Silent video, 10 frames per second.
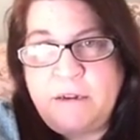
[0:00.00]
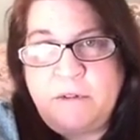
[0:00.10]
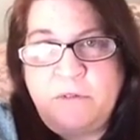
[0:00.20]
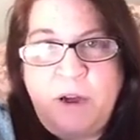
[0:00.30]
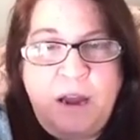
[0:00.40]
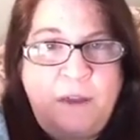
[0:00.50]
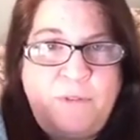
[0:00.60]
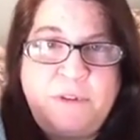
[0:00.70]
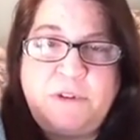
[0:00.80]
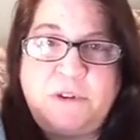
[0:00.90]
Well,
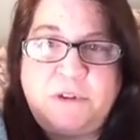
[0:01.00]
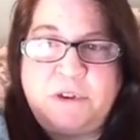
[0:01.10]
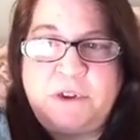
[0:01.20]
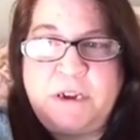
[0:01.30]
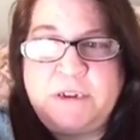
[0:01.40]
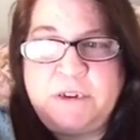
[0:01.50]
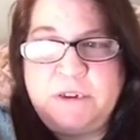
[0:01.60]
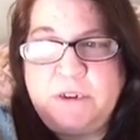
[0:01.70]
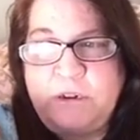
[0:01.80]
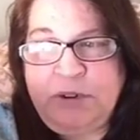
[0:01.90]
this is just
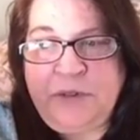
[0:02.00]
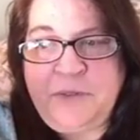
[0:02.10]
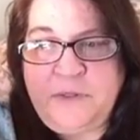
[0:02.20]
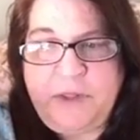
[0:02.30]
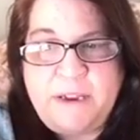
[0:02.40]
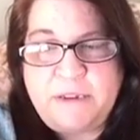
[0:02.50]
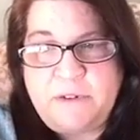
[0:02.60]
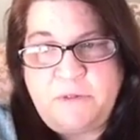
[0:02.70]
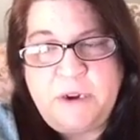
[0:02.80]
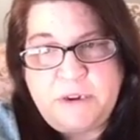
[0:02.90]
suggestions on different things
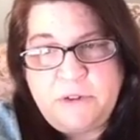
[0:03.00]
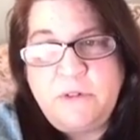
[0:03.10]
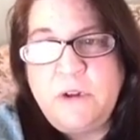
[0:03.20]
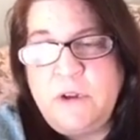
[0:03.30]
that we do.